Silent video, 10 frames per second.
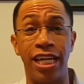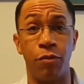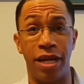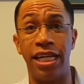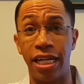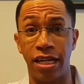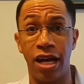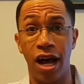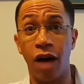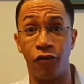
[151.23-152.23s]
to
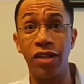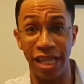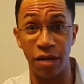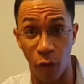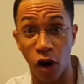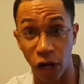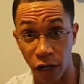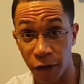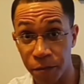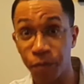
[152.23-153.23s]
intermediate affiliate
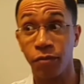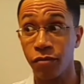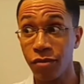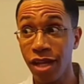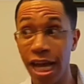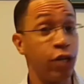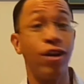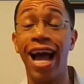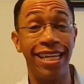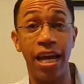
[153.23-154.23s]
marketer,
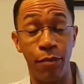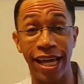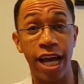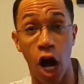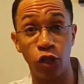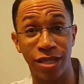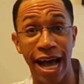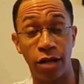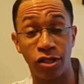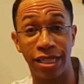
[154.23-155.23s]
and you're not yet making
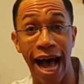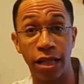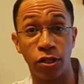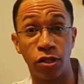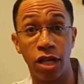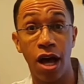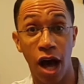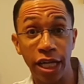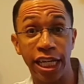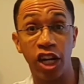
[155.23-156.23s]
$100,000
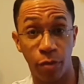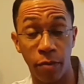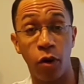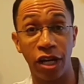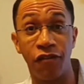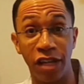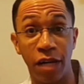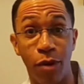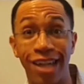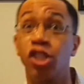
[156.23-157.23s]
a year promoting
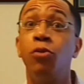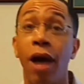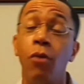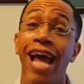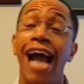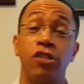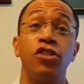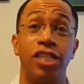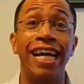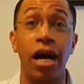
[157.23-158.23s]
affiliate products, you might want to
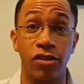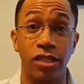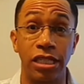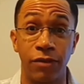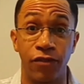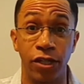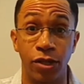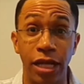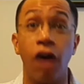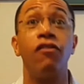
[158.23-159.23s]
actually check out the system for
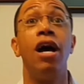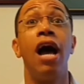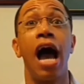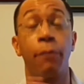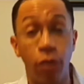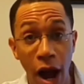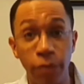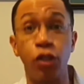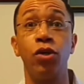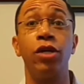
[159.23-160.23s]
yourself. I
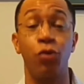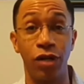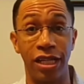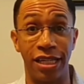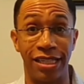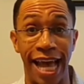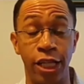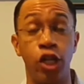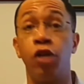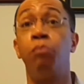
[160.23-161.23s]
promise you, it really is
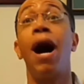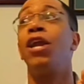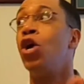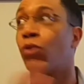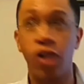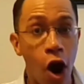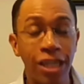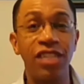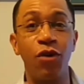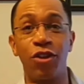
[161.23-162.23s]
that good. But
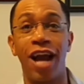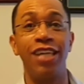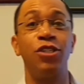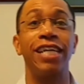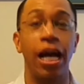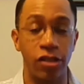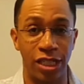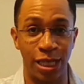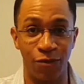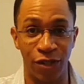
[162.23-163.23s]
regardless of whether or not you check out
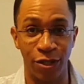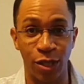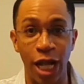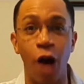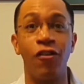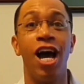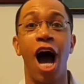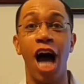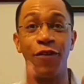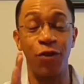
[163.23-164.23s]
the system for
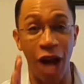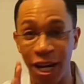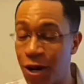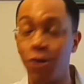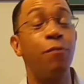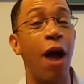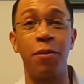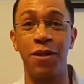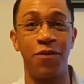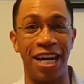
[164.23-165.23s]
yourself, I know you're
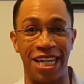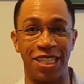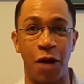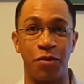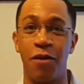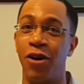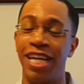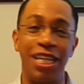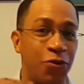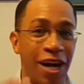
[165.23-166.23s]
probably ready to start
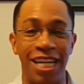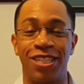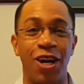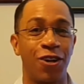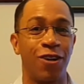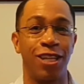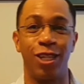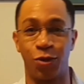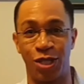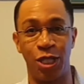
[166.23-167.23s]
promoting and you're ready to start
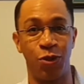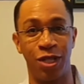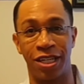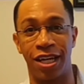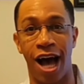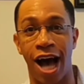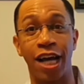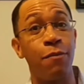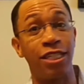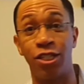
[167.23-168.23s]
earning those residual
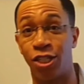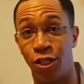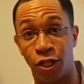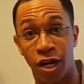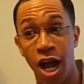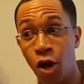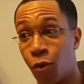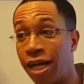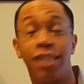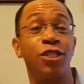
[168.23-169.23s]
commissions and you're
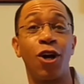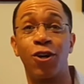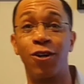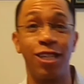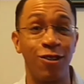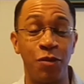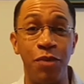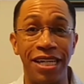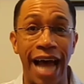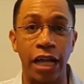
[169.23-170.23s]
ready to start earning
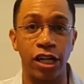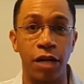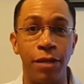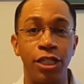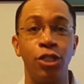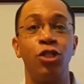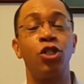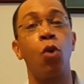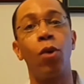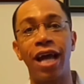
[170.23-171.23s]
those big dollar commissions.
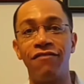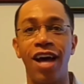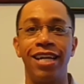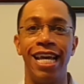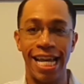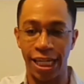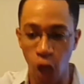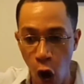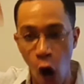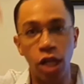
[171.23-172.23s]
And so what I've done
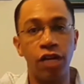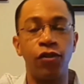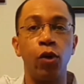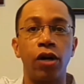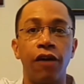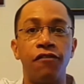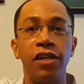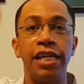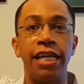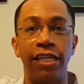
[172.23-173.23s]
is all of your
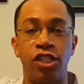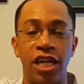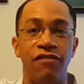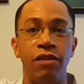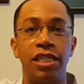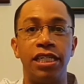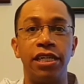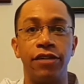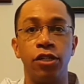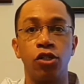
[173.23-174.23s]
affiliate and JV
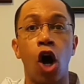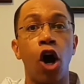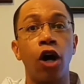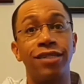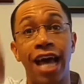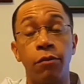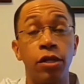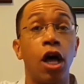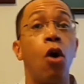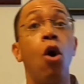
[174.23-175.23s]
materials are down
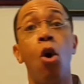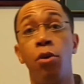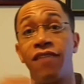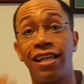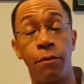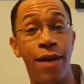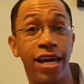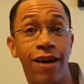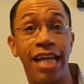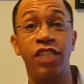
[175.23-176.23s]
below. We've got the
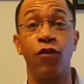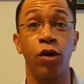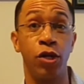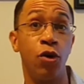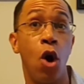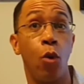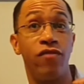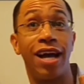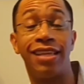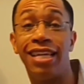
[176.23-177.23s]
banner ads for you.
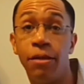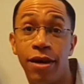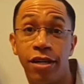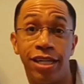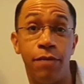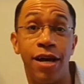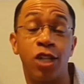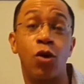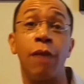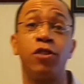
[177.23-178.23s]
We've got the
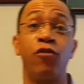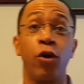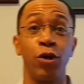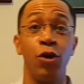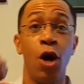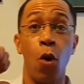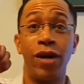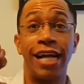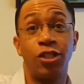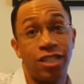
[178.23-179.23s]
email swipes for you.
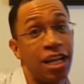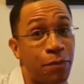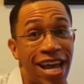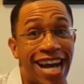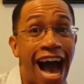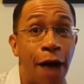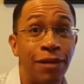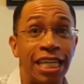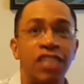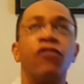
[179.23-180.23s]
We've got your ClickBank
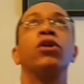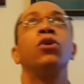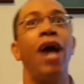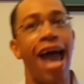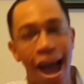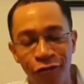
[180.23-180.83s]
hot links for you.